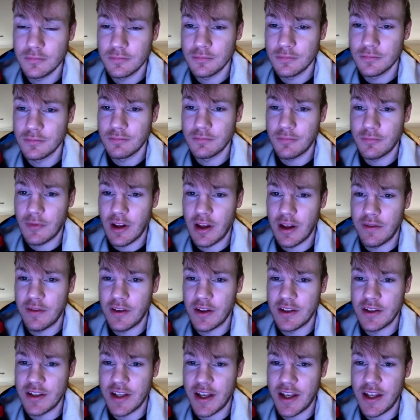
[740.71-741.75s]
If he
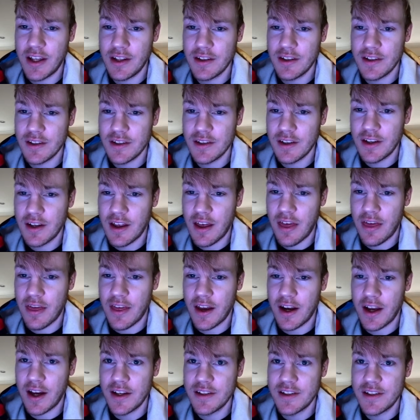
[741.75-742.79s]
takes, then I
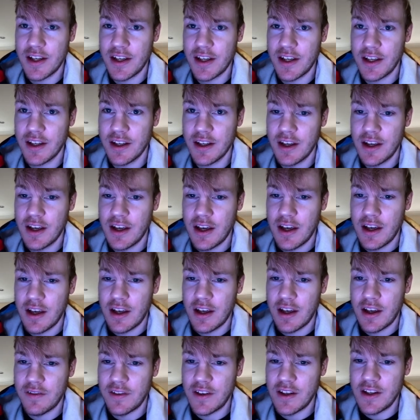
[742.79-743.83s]
take. If
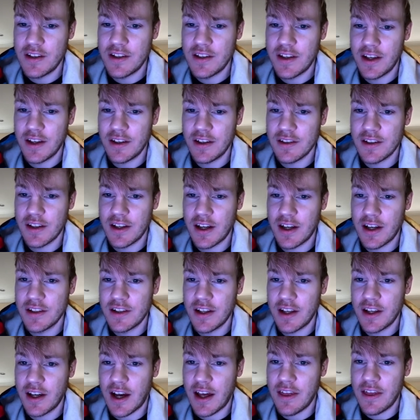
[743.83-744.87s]
he takes, then I take.
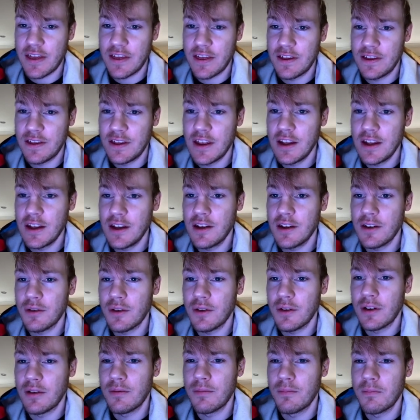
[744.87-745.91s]
I think
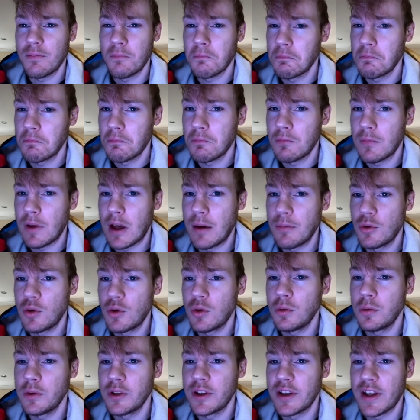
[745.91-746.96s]
I'm cool
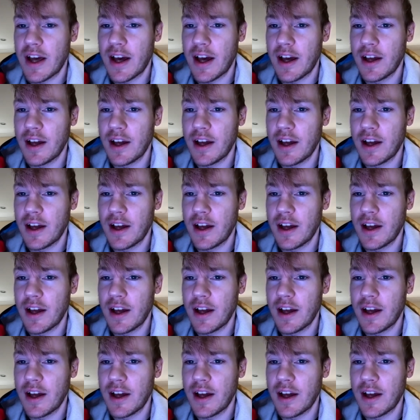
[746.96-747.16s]
with that.